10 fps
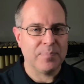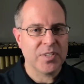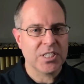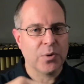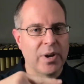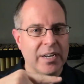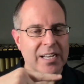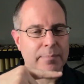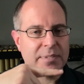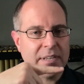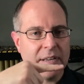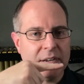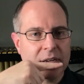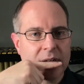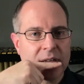So when it comes
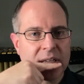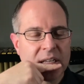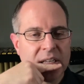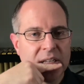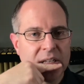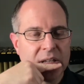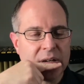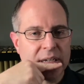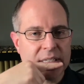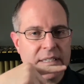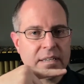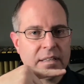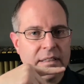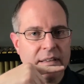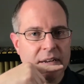in, you'll notice
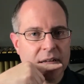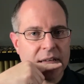that